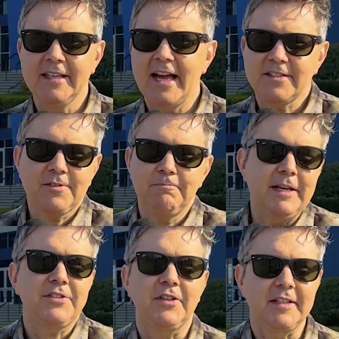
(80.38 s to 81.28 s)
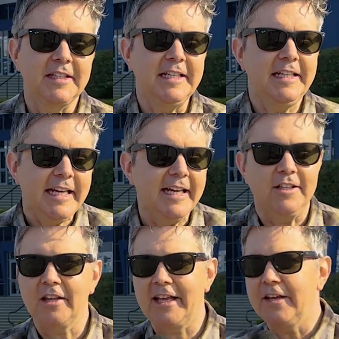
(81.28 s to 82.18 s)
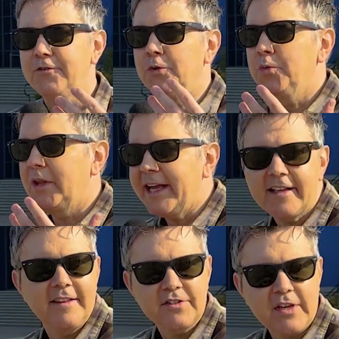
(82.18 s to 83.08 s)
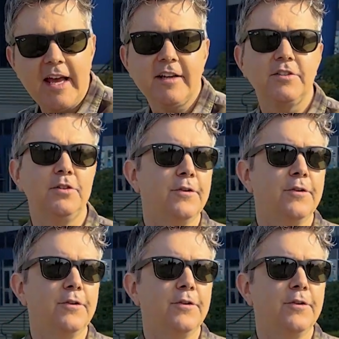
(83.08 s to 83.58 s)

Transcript: that's basically it. Like, if you like this actor,